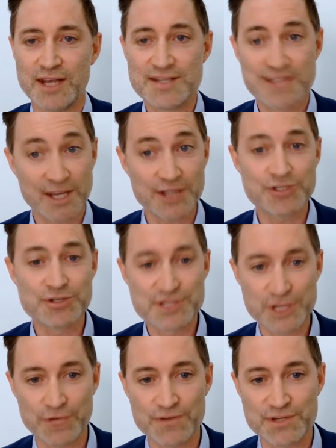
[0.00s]
Instead, it should
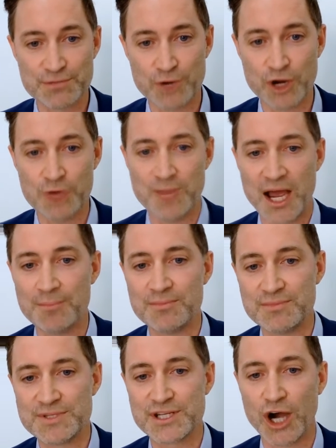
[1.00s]
serve as a roadmap
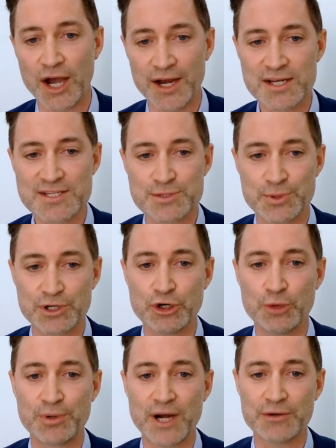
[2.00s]
to guide us to
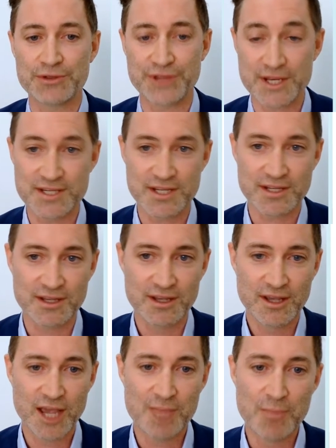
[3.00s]
incorporate authentic
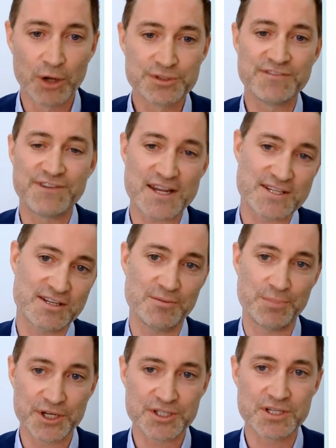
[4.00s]
and multifaceted
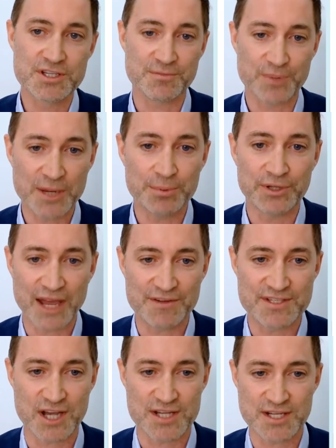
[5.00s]
depictions of people in
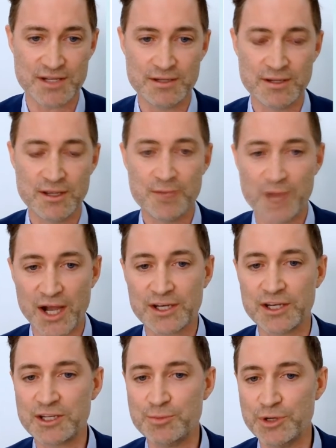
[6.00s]
advertising,
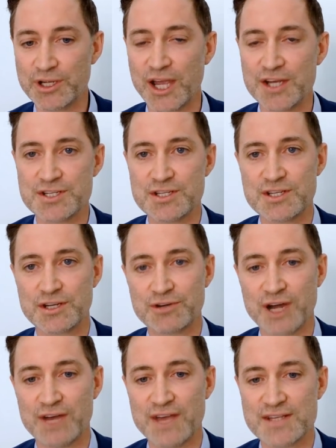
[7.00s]
marketing, communications, and
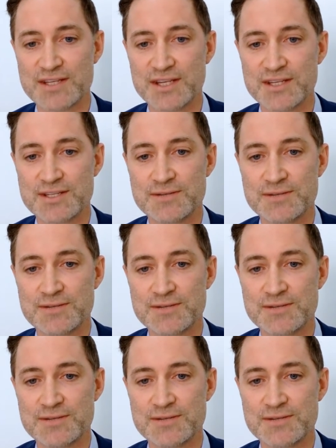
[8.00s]
creative assets,